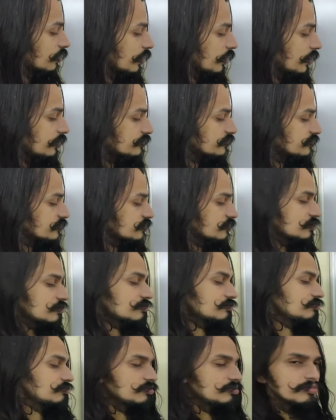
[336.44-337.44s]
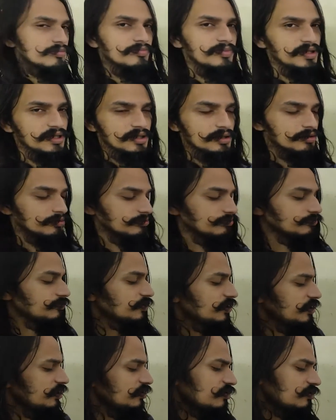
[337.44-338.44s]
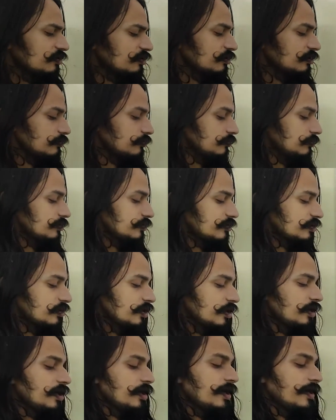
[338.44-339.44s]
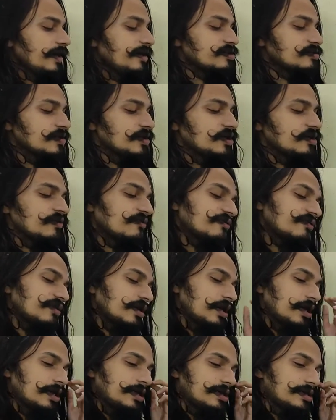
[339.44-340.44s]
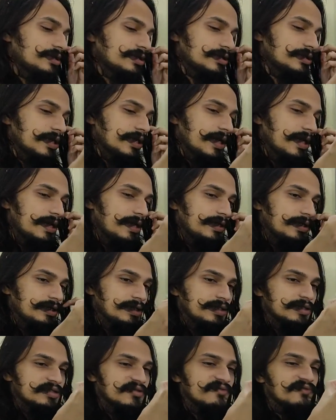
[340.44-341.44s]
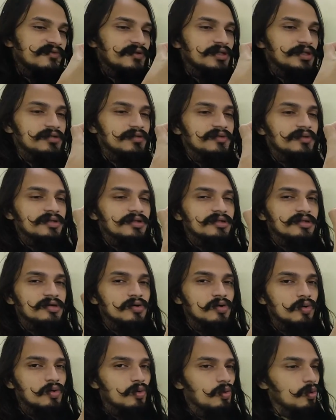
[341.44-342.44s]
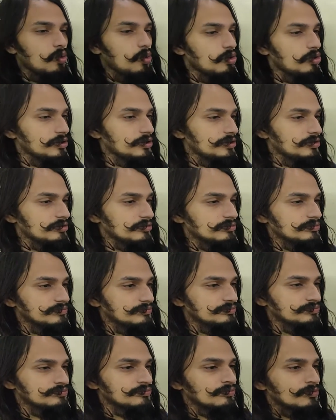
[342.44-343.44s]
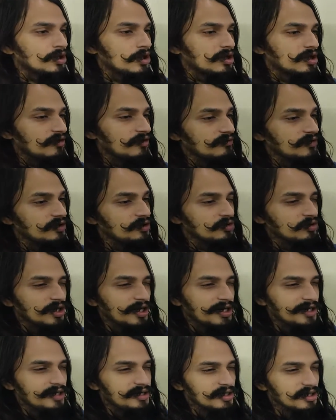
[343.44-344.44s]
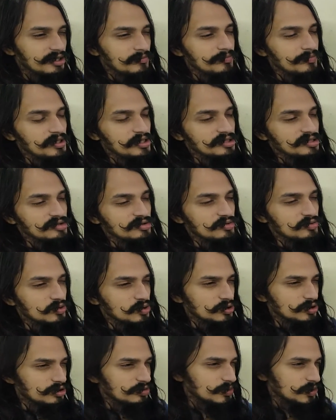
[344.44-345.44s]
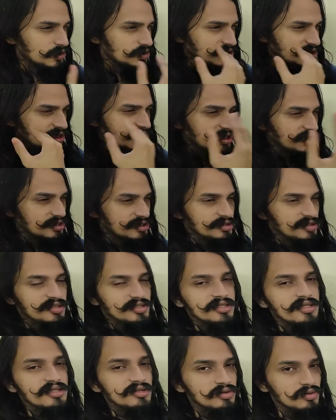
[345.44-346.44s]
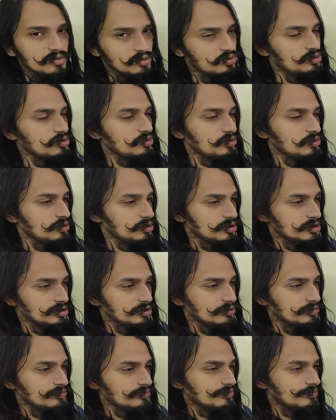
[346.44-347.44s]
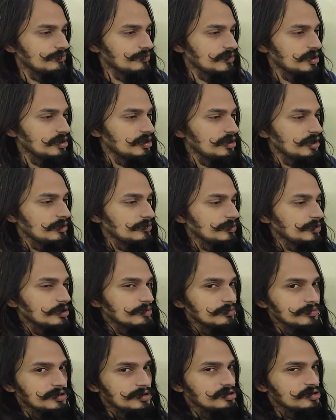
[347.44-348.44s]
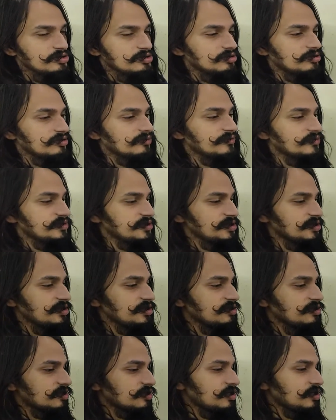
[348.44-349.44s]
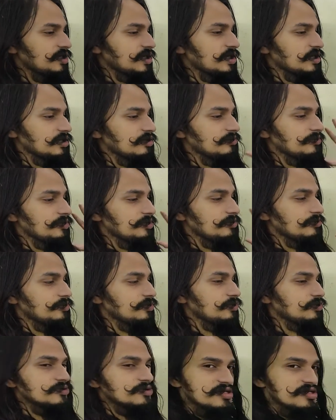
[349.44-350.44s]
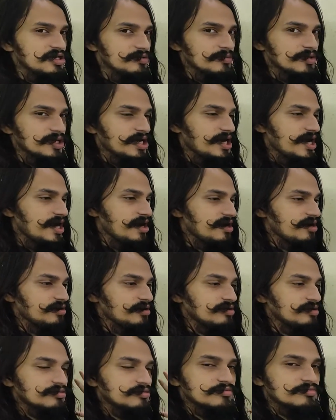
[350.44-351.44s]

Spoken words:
glass beaker, right, or a tumbler. It's made of glass and it is filled with water. Now we know light can pass through water because I can see through the water, right? I mean, I'm pretty sure if you see that, be able to see my hand,